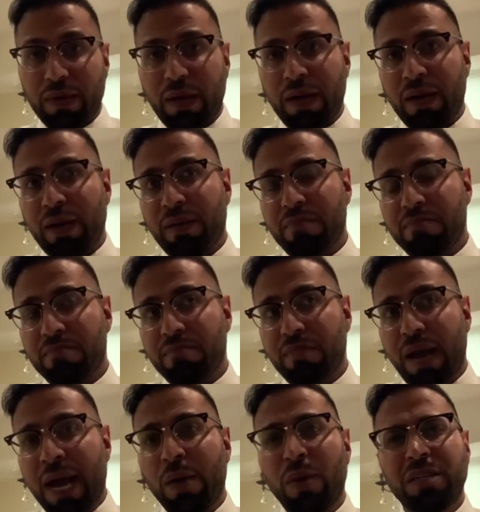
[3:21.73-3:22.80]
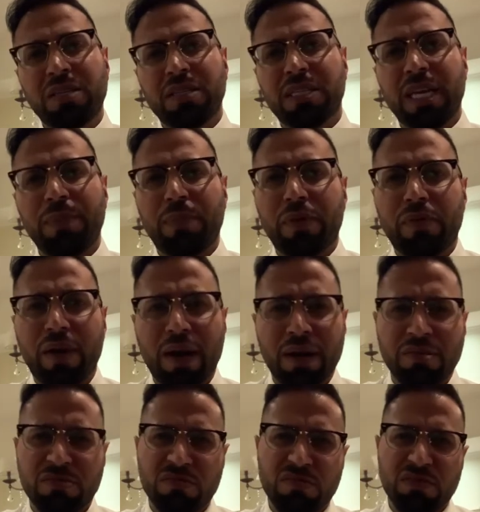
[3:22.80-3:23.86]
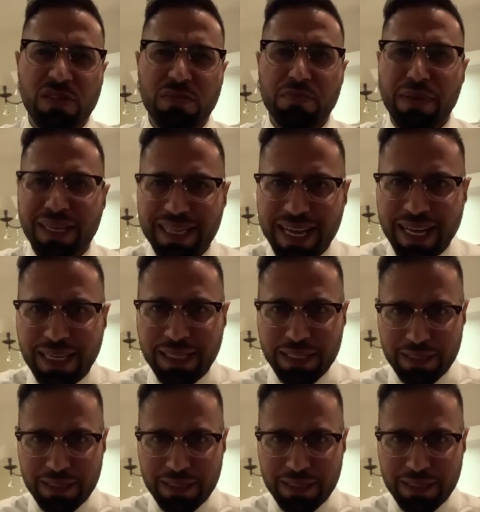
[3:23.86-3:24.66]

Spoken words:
I went to sleep around midnight